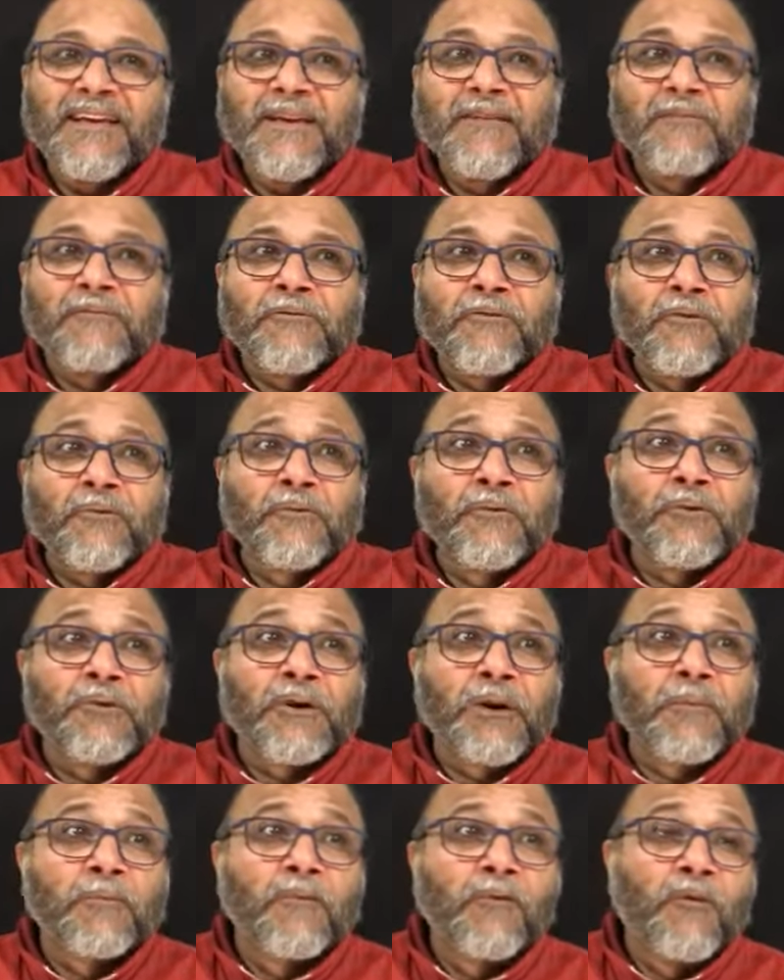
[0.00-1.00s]
If you
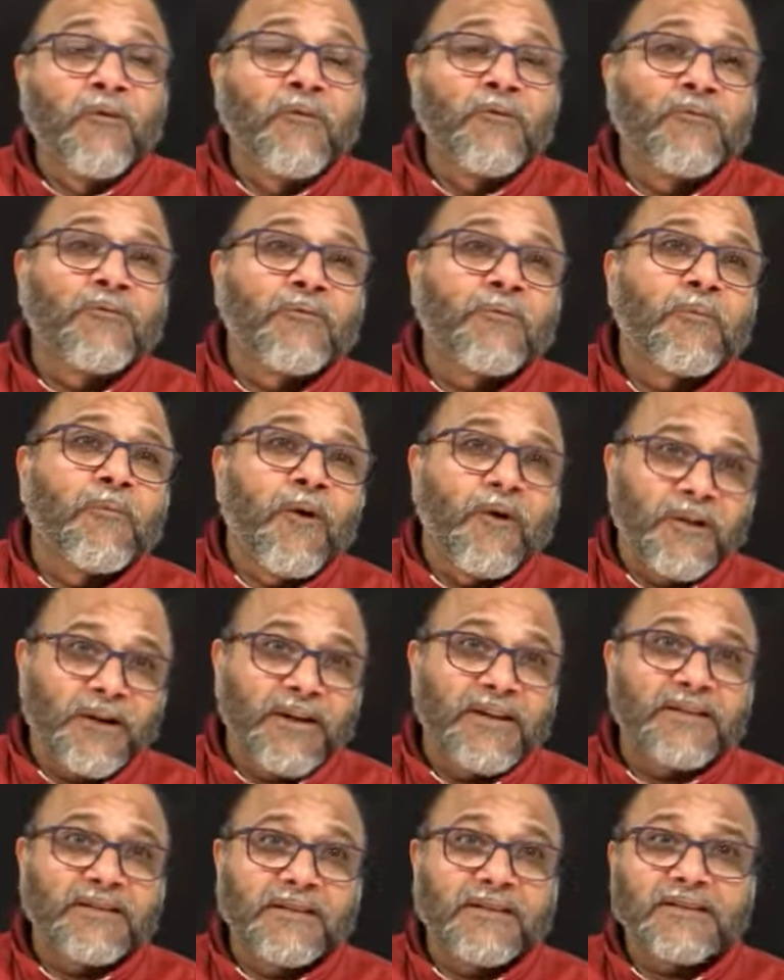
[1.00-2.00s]
remove
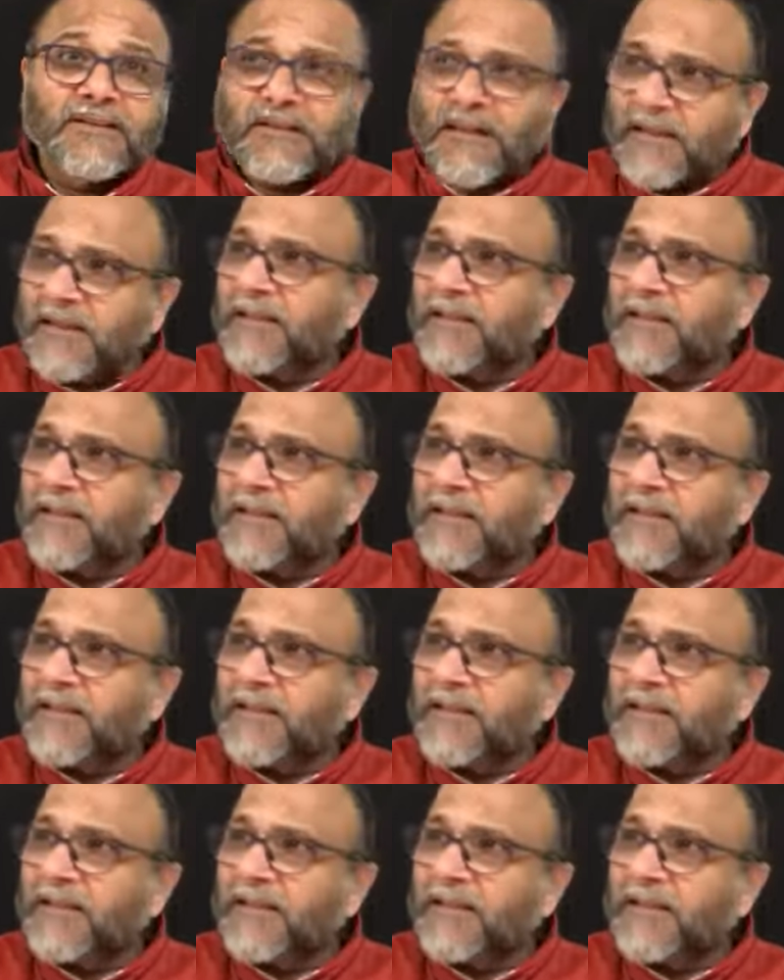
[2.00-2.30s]
bondage, this